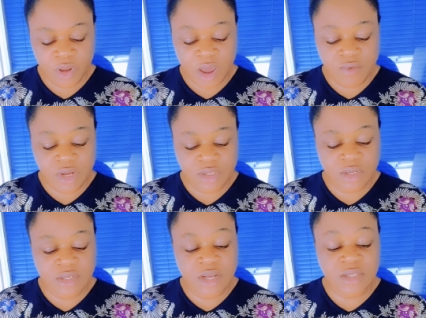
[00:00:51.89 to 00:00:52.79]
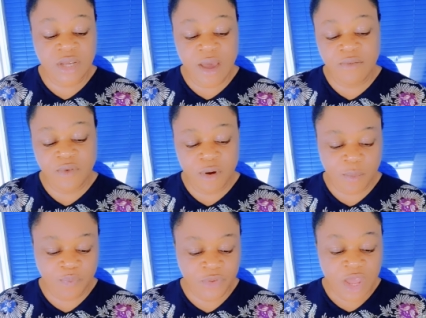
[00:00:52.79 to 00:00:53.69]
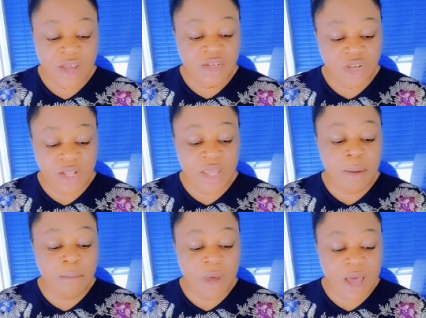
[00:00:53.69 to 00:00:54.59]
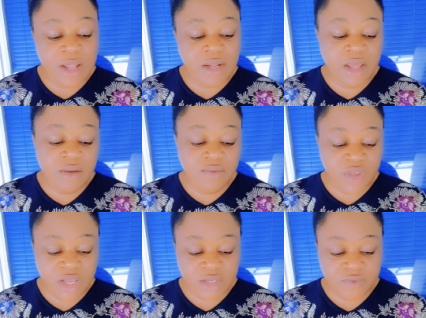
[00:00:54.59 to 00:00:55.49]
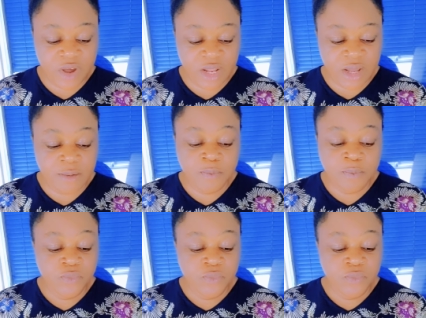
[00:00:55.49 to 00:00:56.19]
I read, it said, therefore, shall a man leave his father